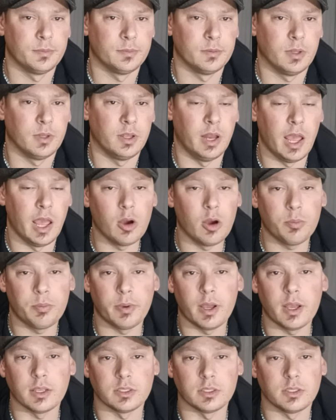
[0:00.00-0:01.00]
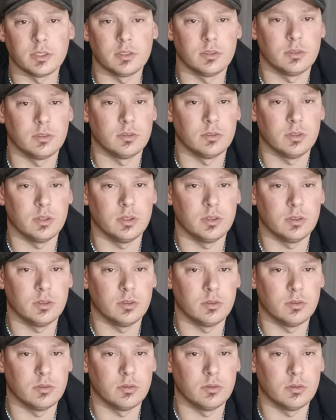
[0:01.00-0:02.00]
And help us
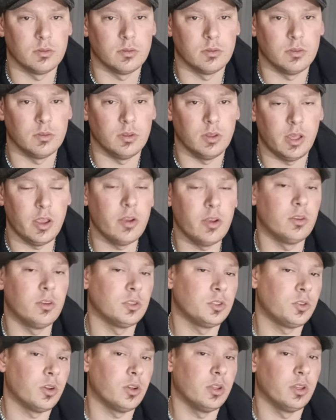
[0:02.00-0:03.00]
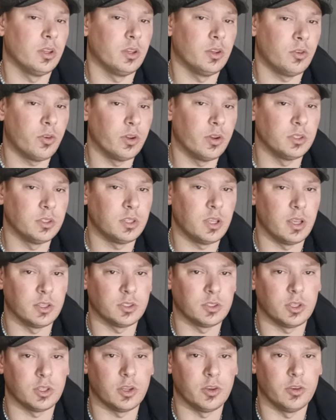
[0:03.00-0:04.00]
here in Australia increase our
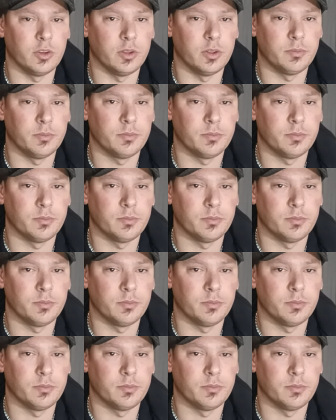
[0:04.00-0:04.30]
security.